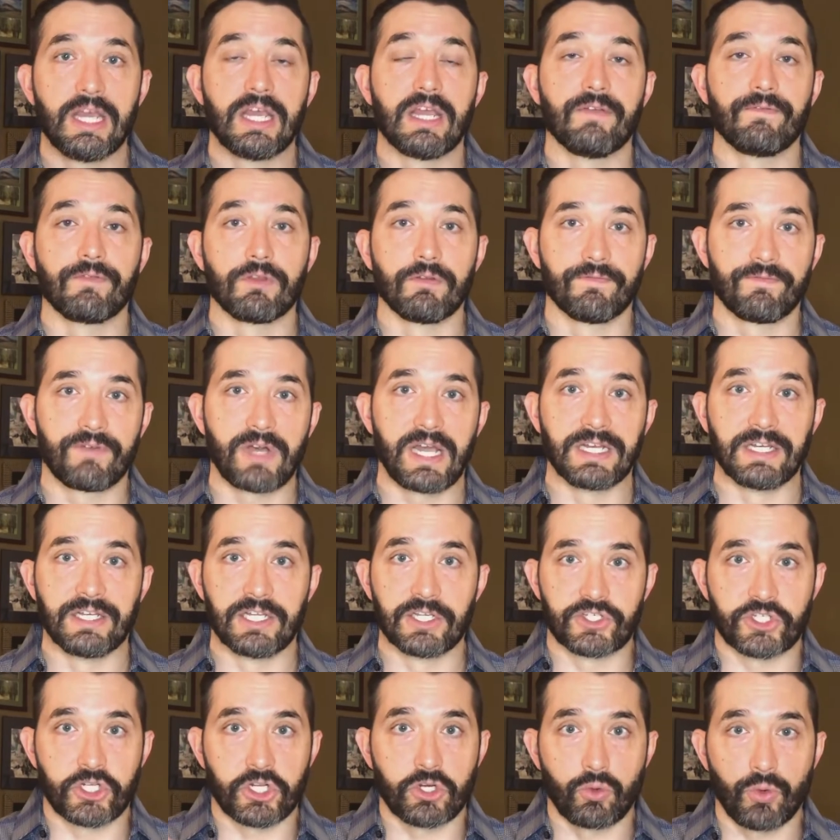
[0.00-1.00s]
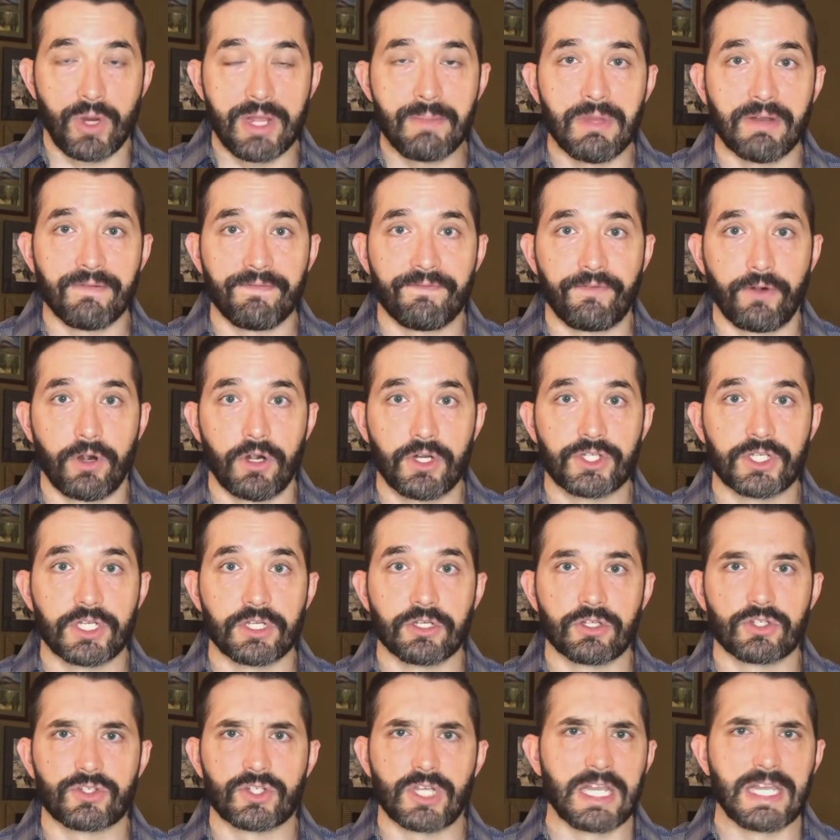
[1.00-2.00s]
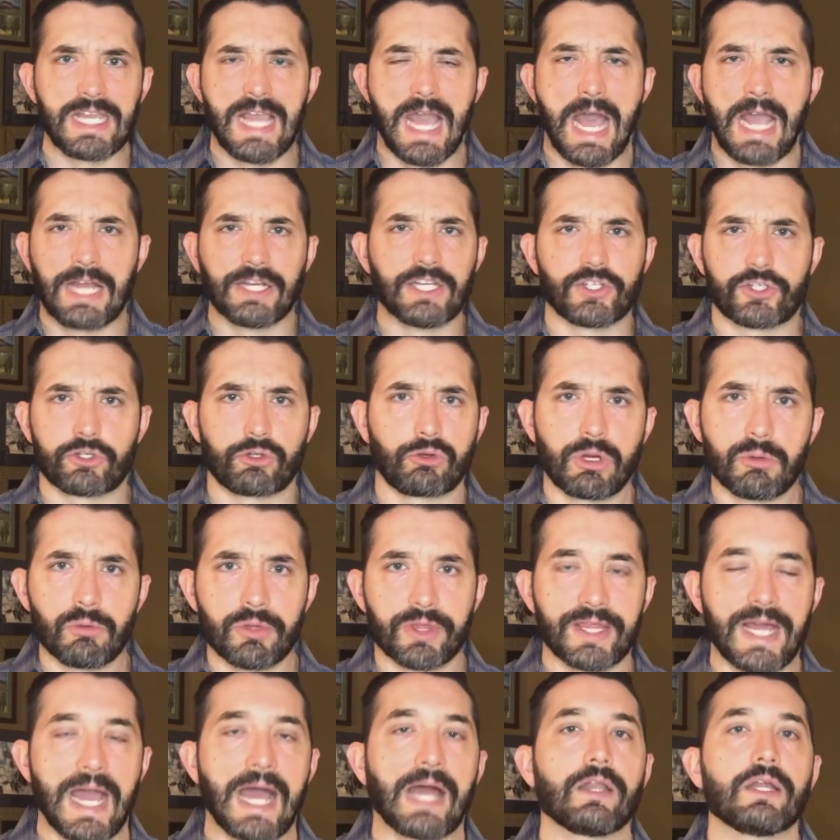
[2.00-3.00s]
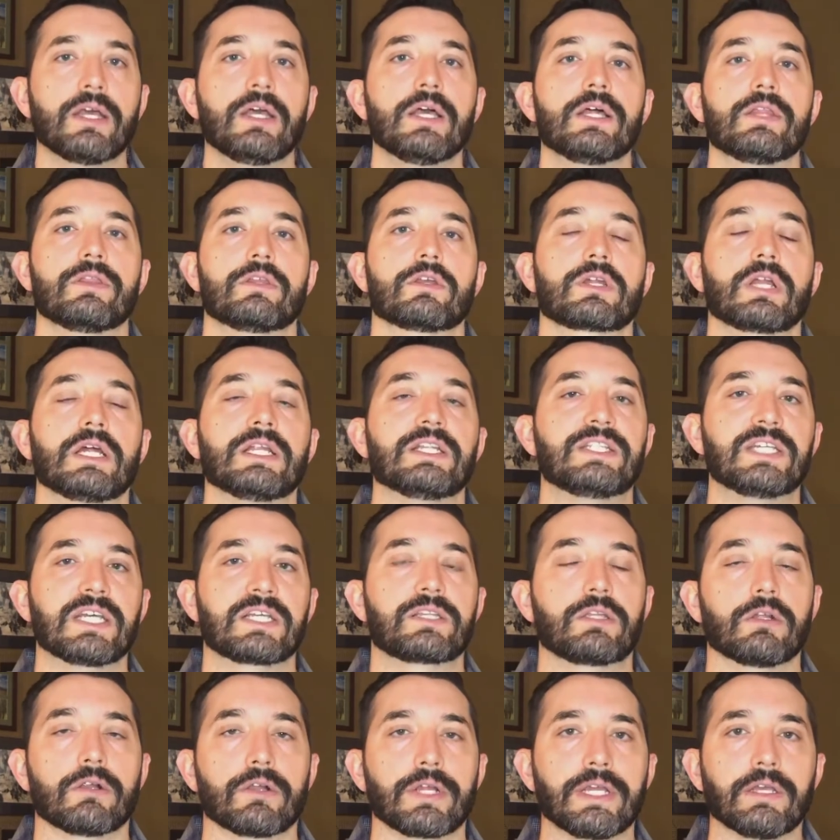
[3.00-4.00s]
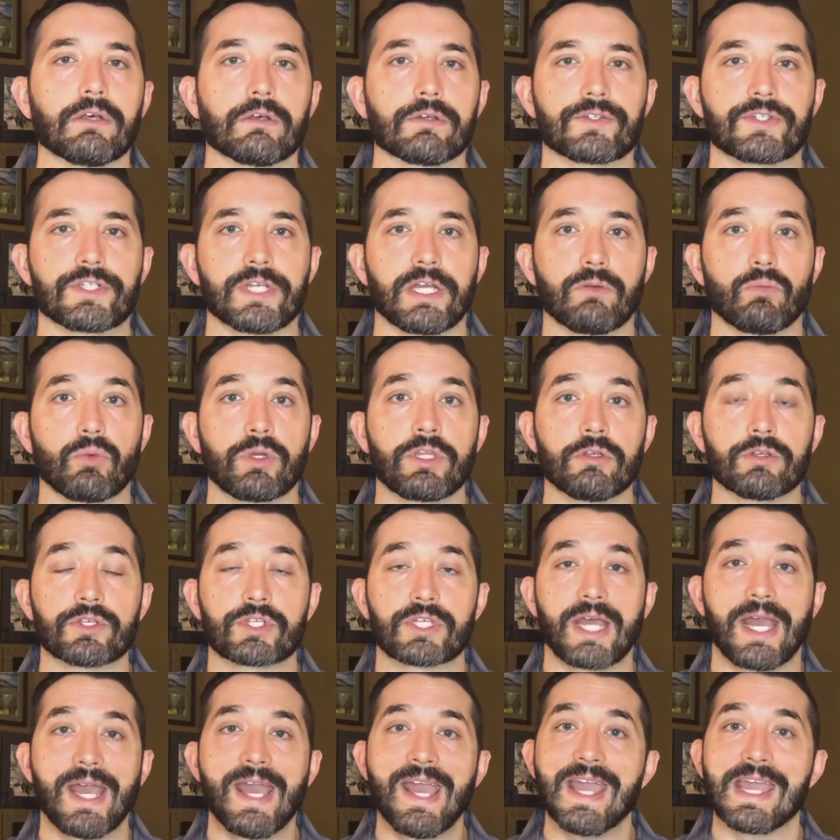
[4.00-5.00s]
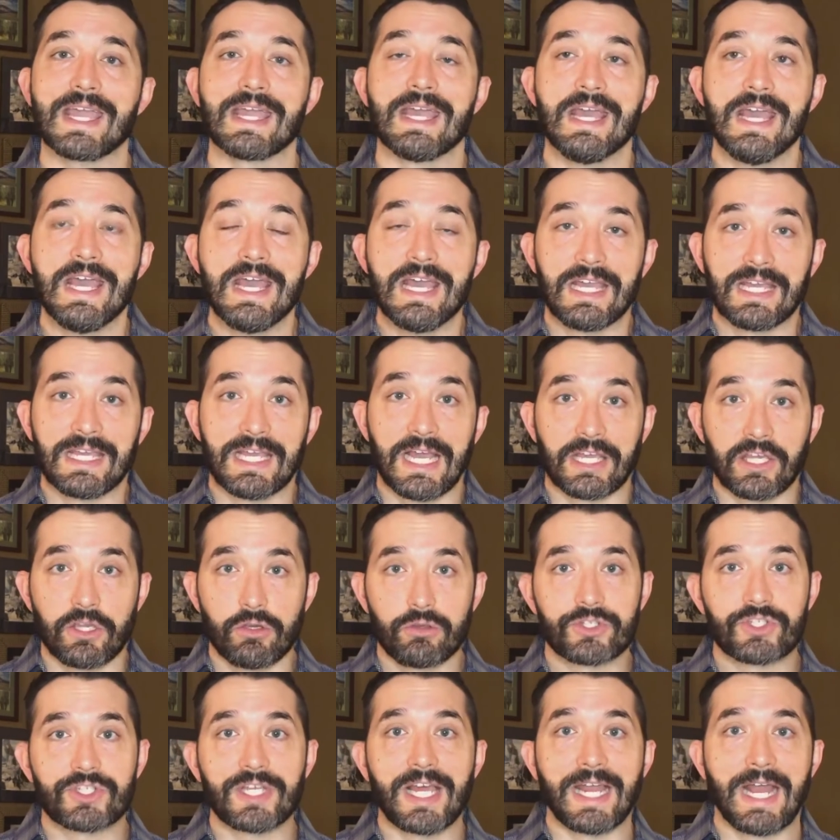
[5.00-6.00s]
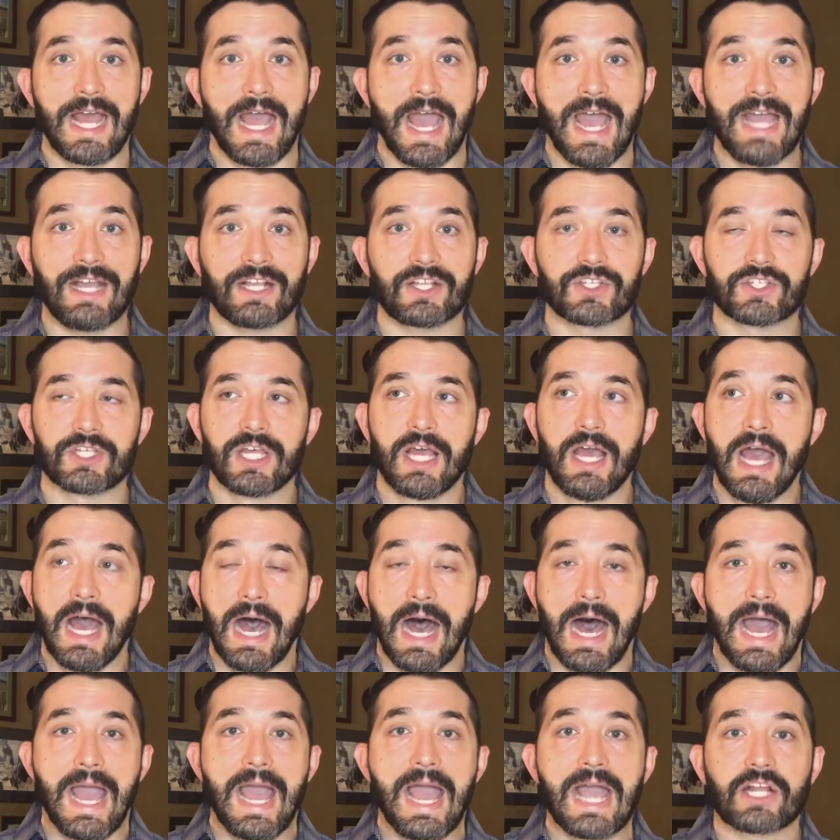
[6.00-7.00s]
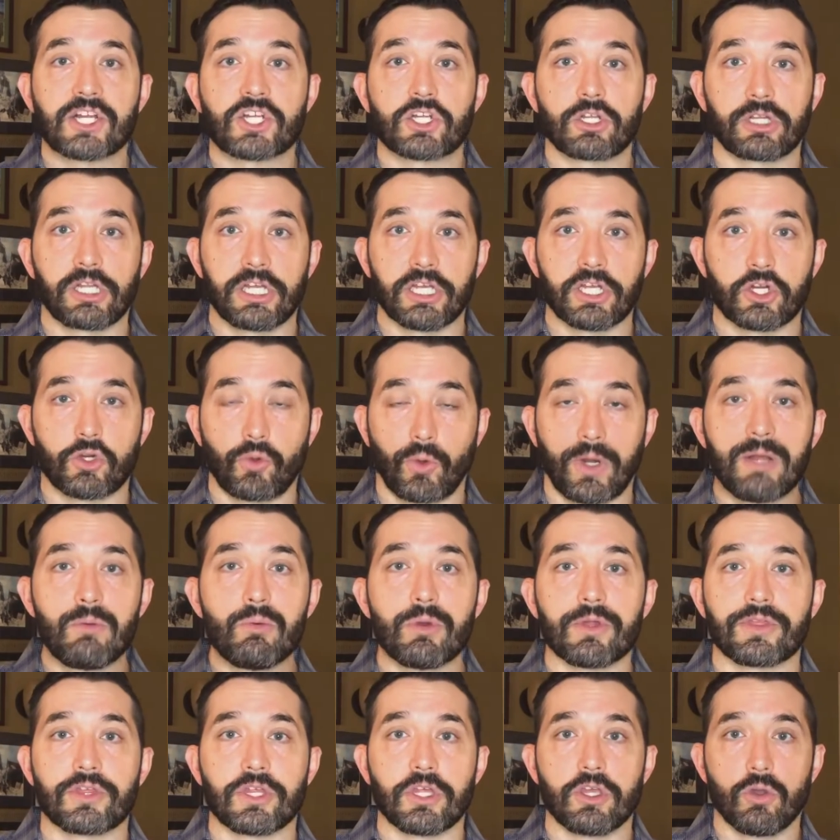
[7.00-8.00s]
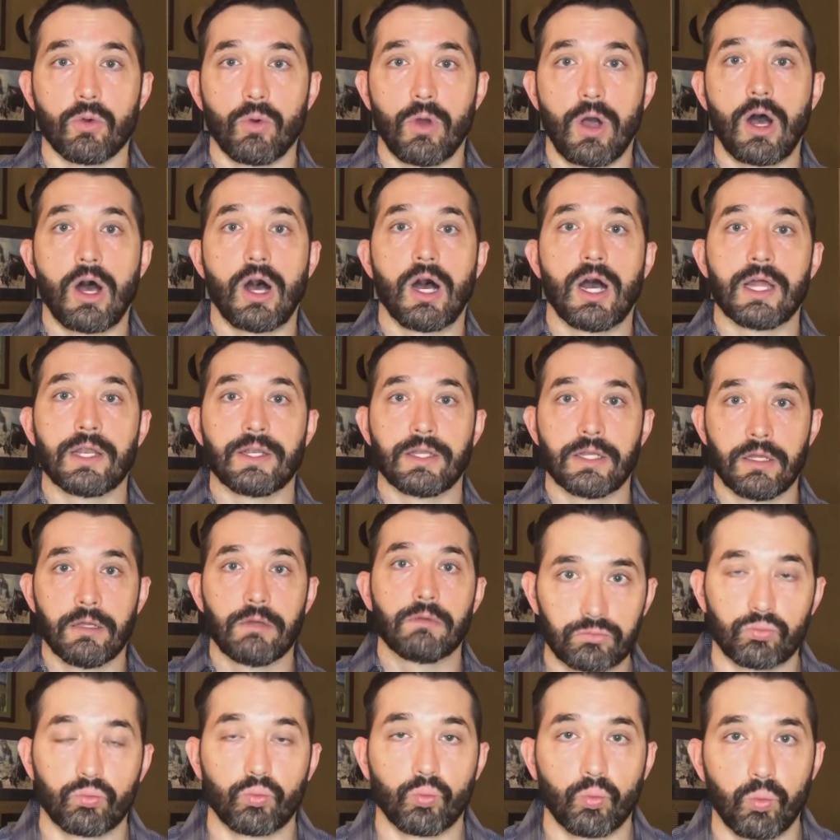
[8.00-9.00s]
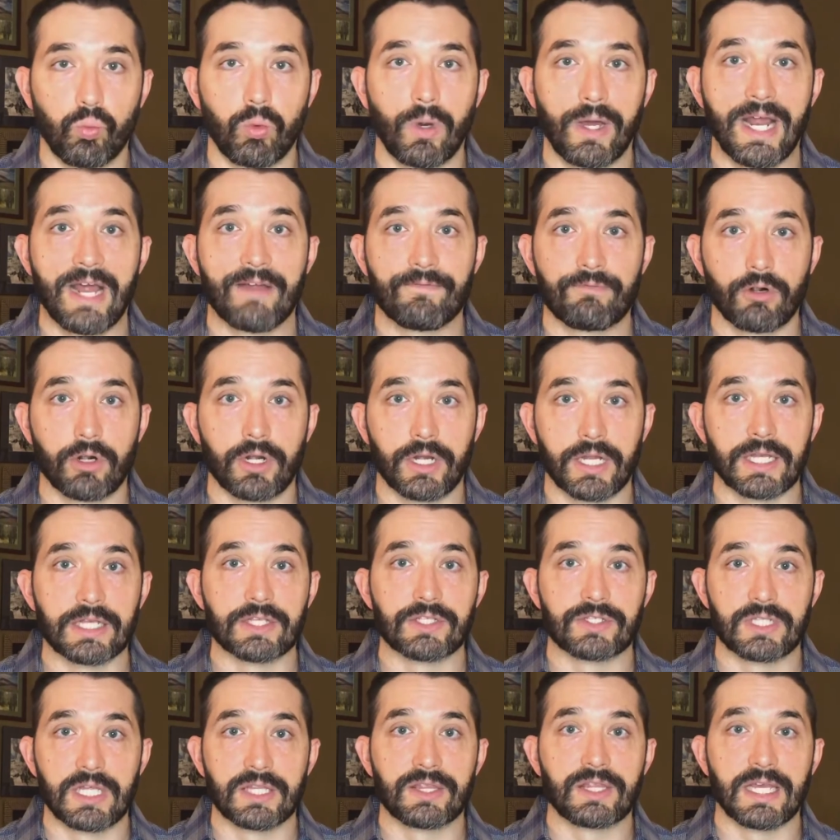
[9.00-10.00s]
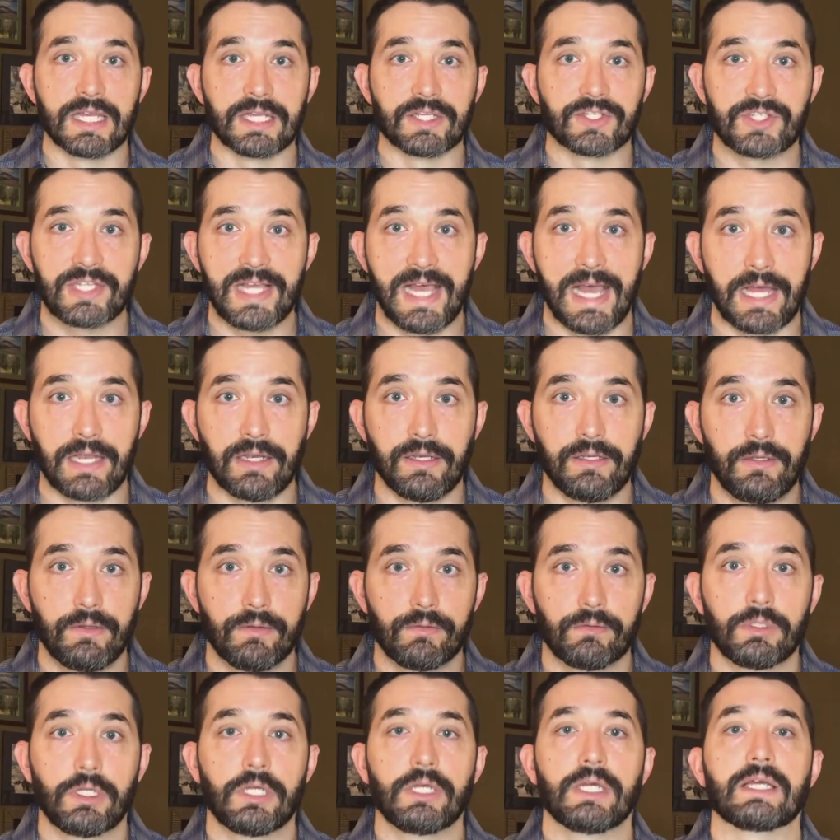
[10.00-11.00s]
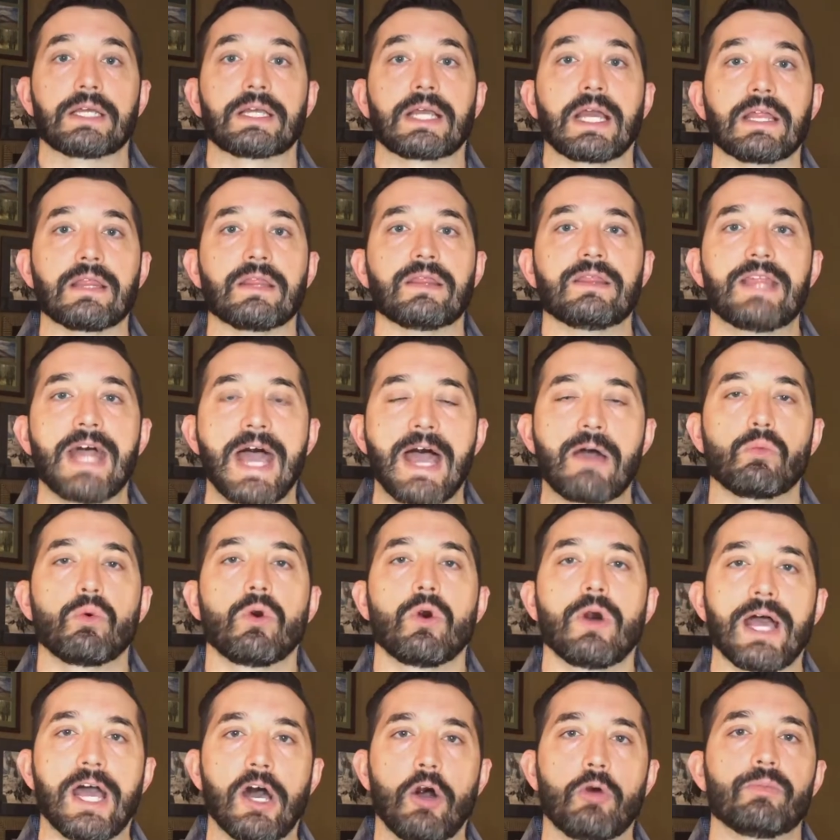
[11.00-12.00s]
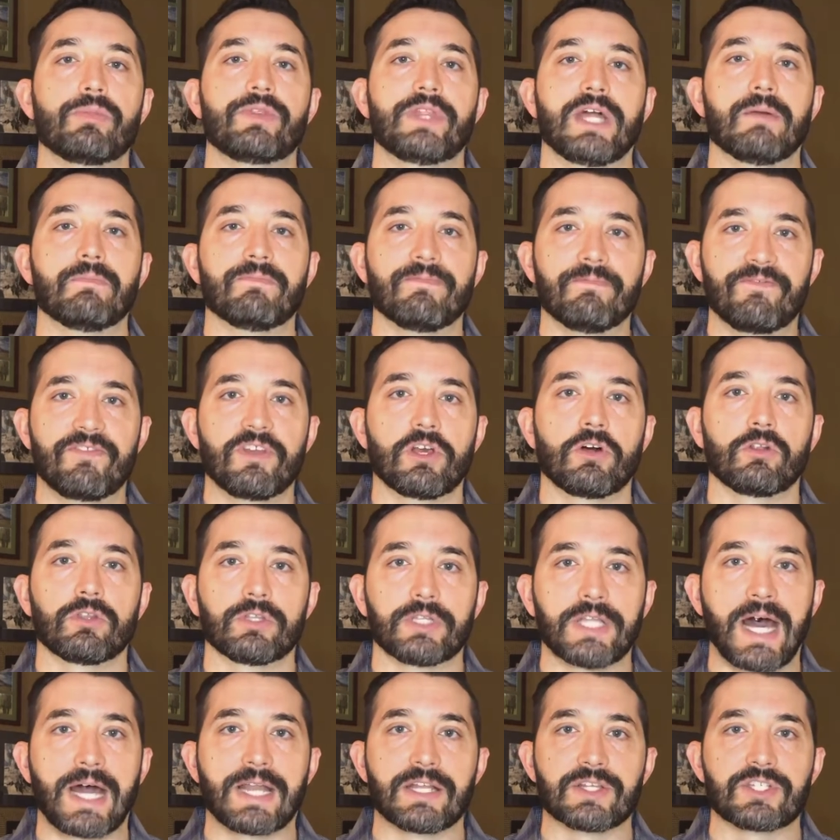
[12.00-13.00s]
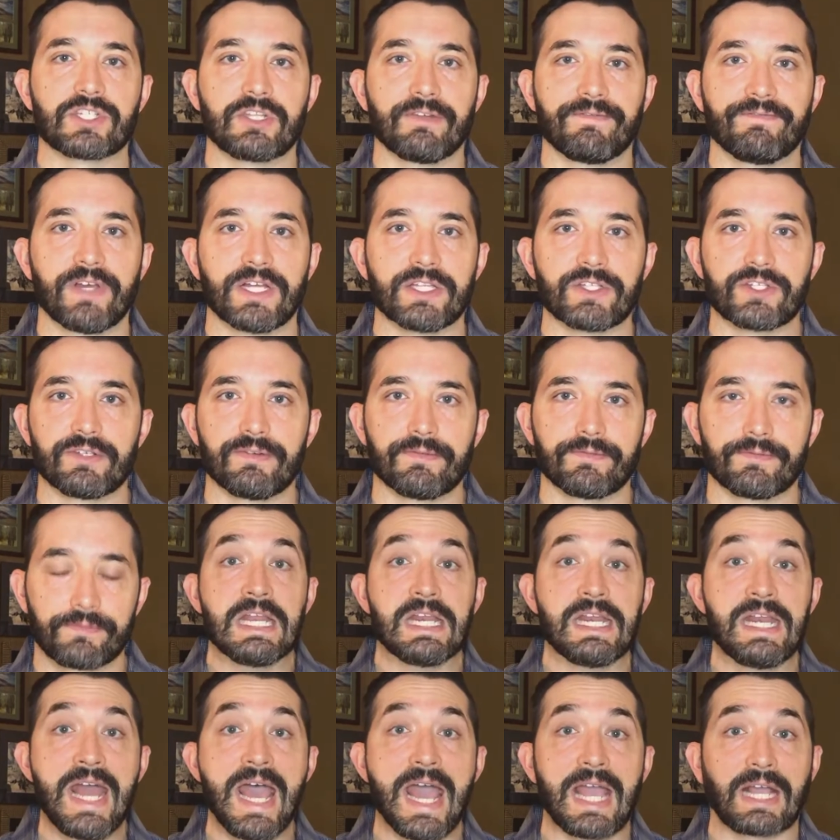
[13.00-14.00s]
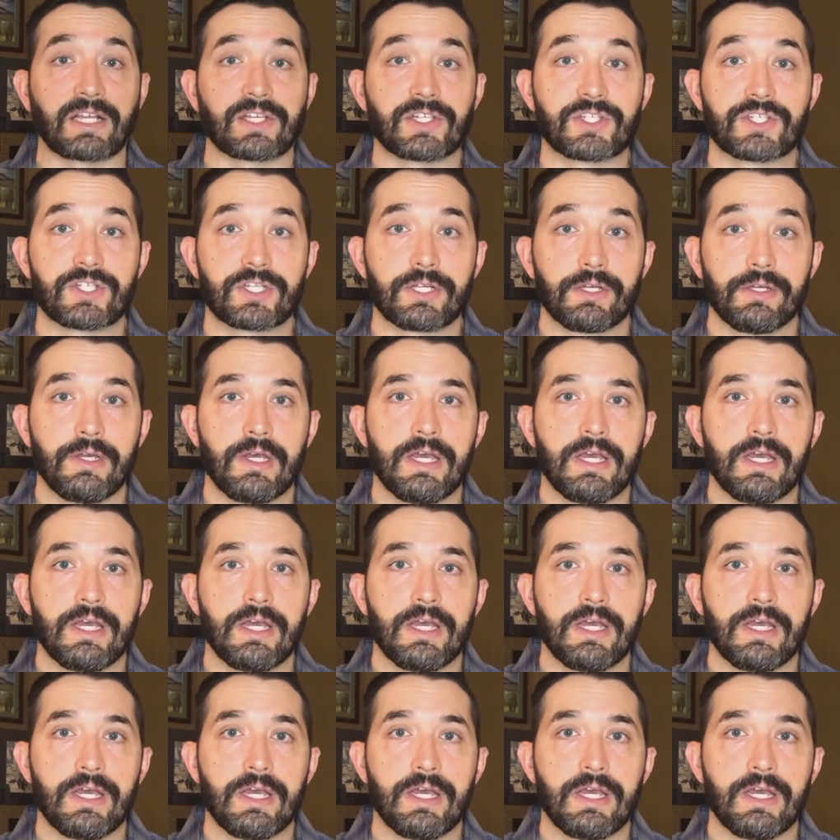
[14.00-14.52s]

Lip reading: If you find disagreement first and just say, yeah, I disagree with that, they're going to dig their heels in. When you say, hey, yeah, you said X, I actually agree with you on whatever it is that they said, okay, that will help them feel not as defensive. Next,